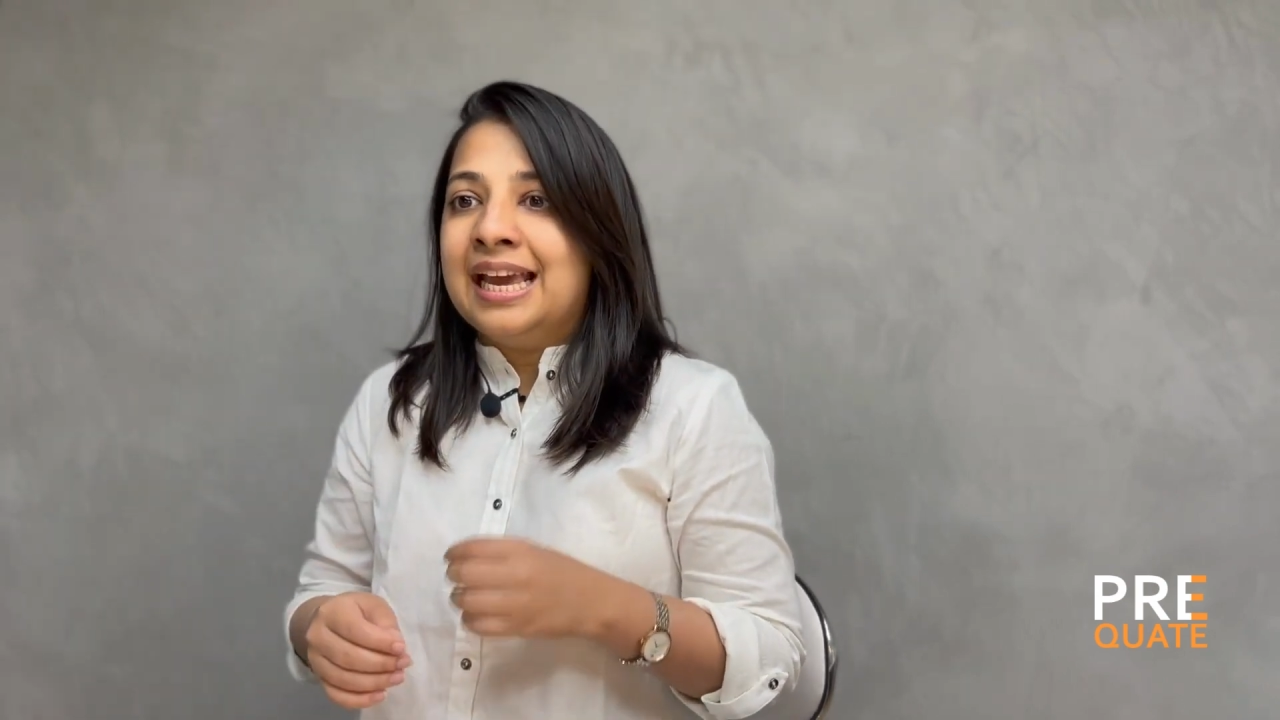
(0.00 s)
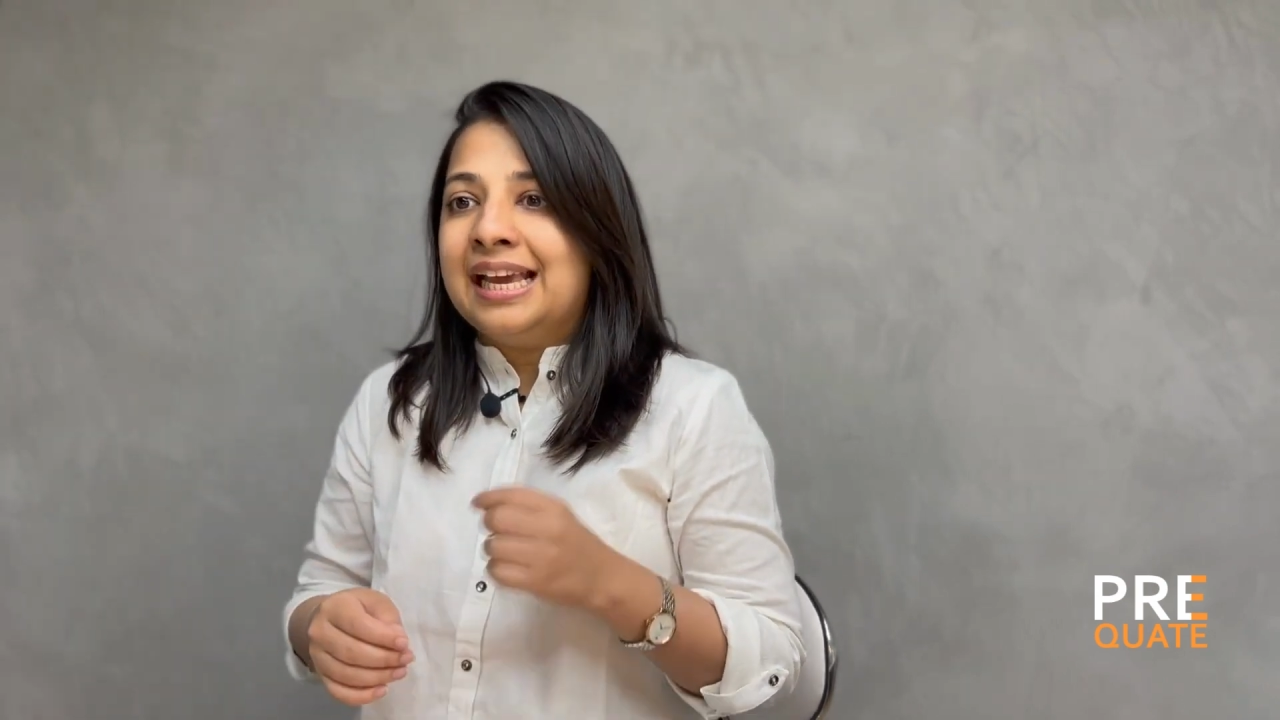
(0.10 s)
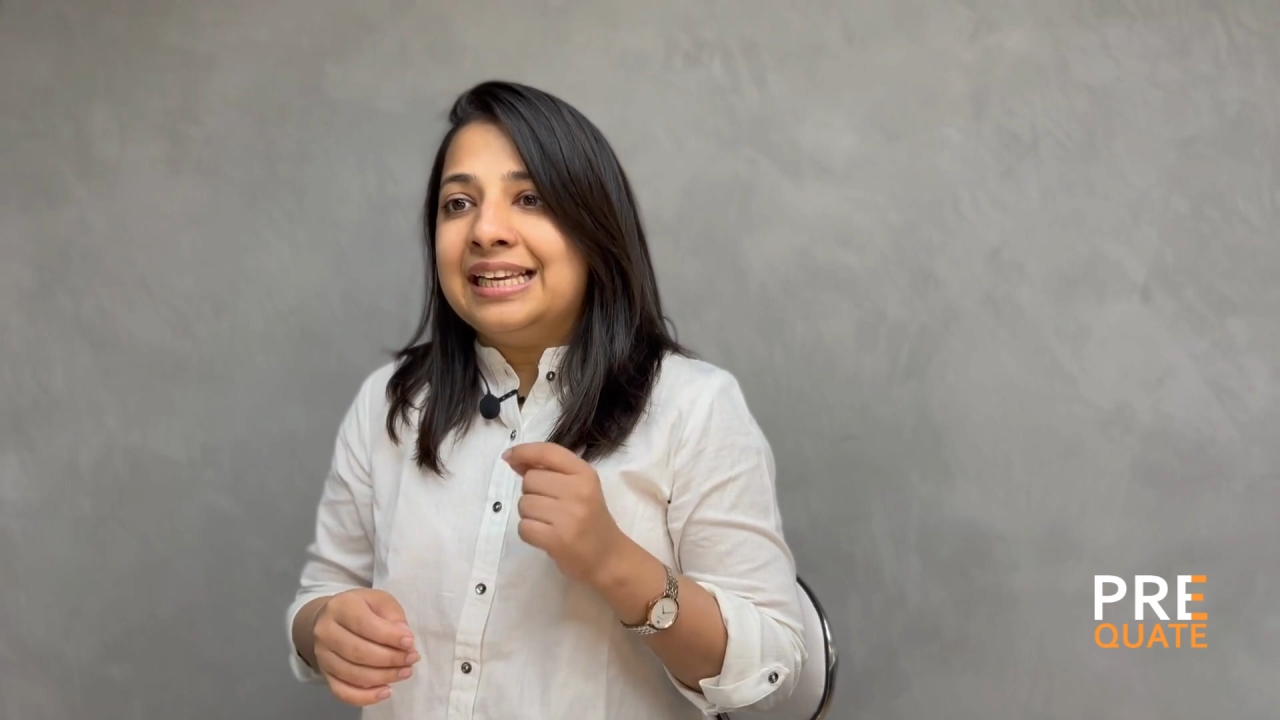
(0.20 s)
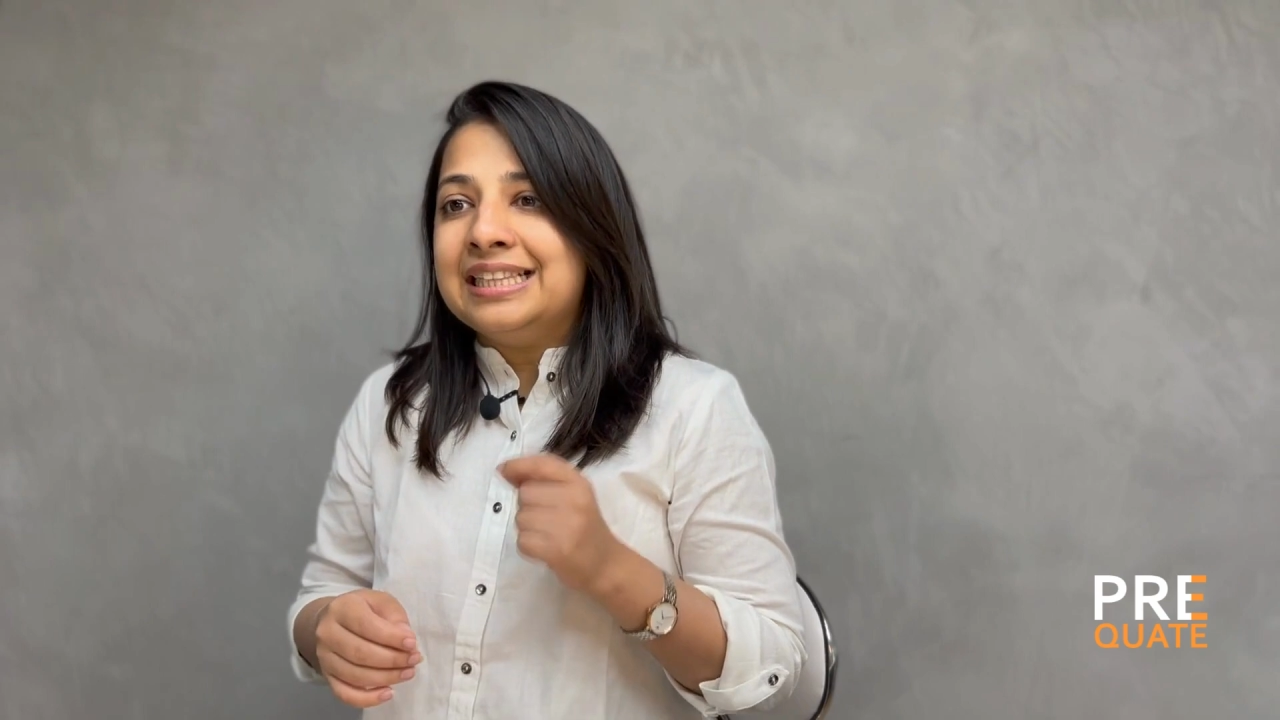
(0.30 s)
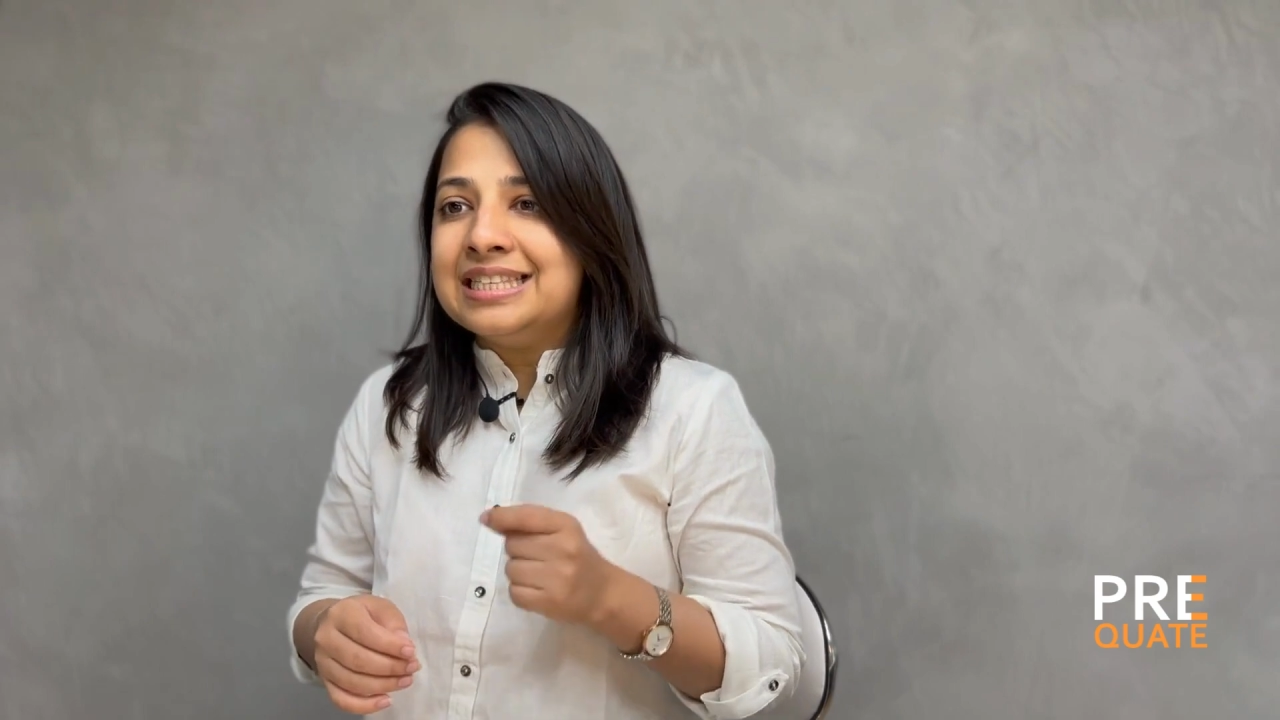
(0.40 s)

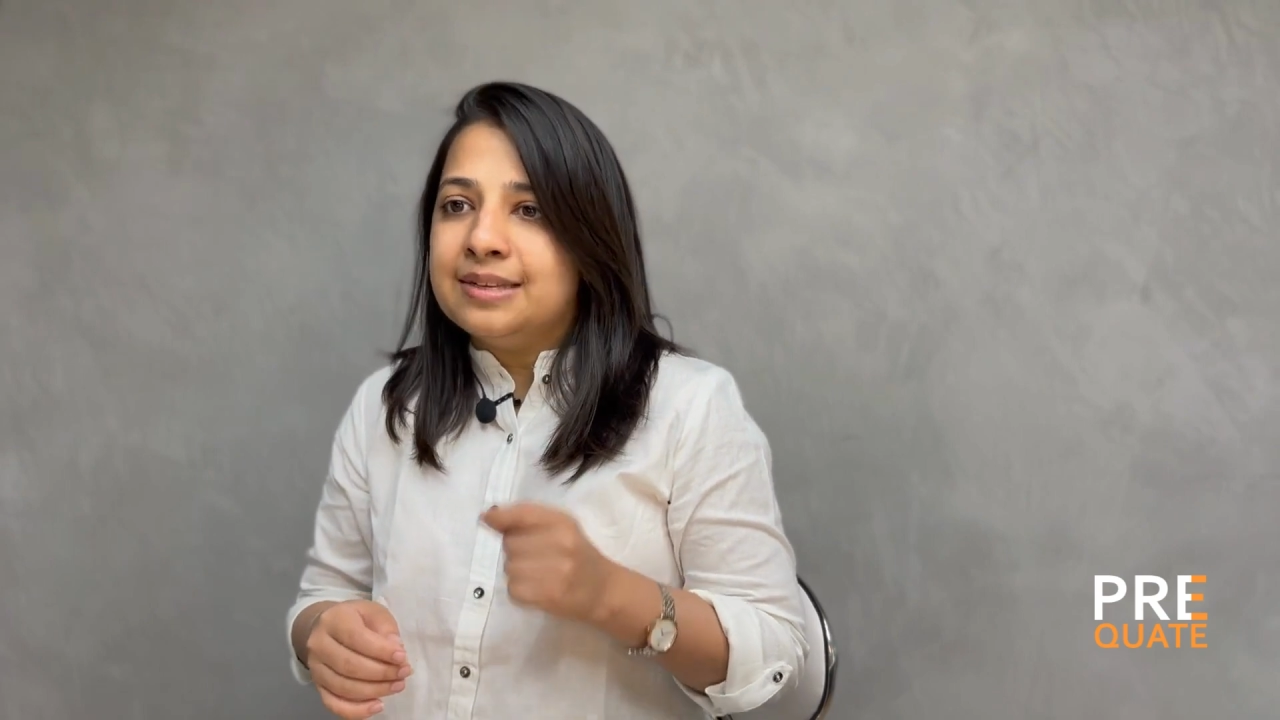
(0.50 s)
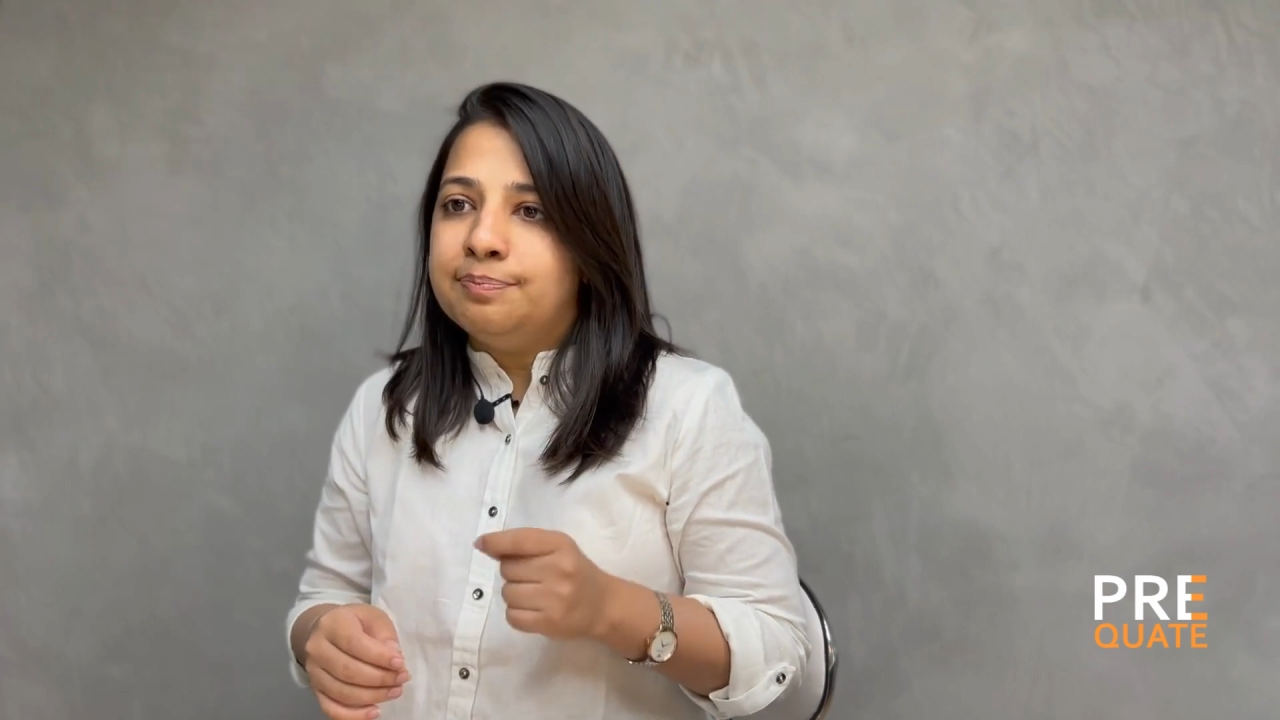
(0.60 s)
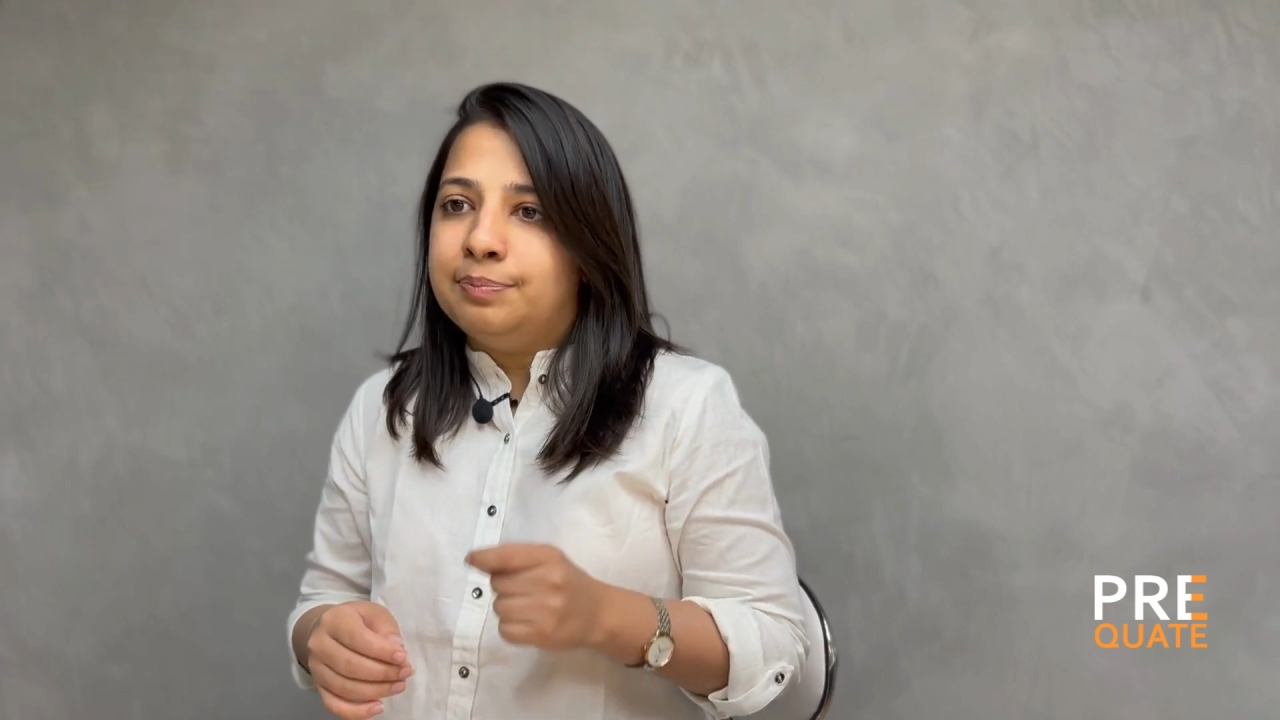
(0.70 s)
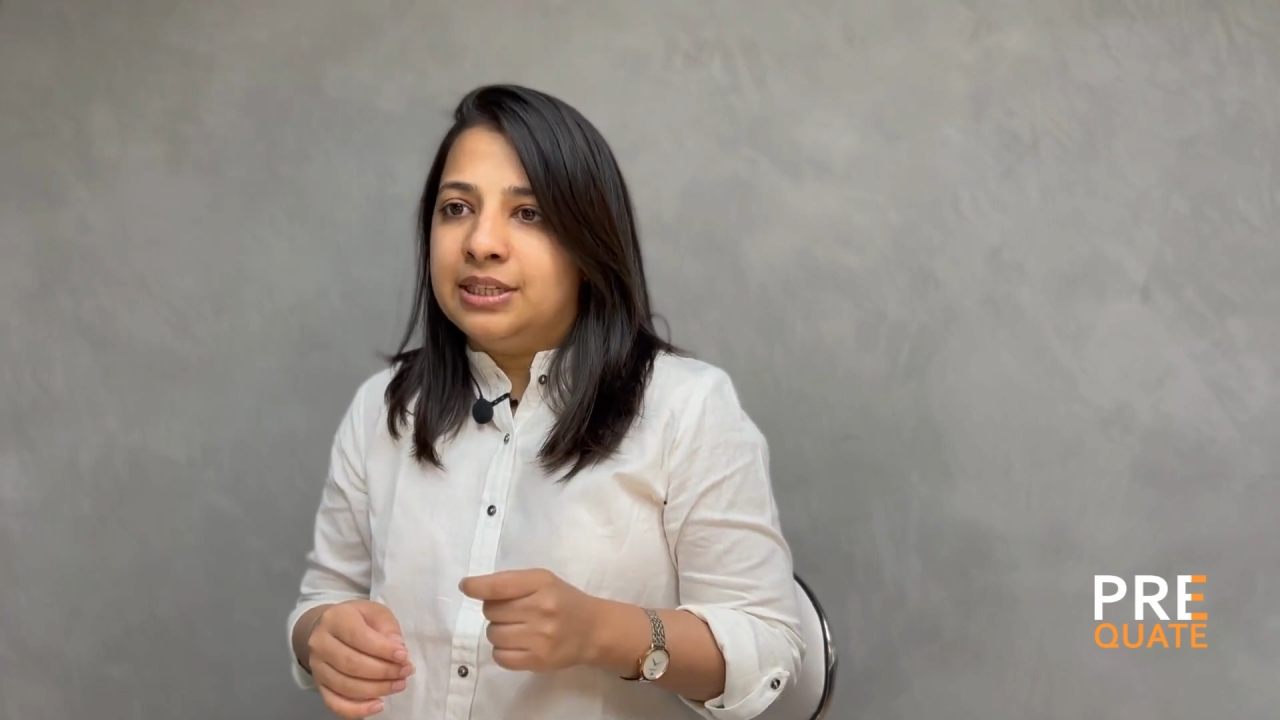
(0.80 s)
In simple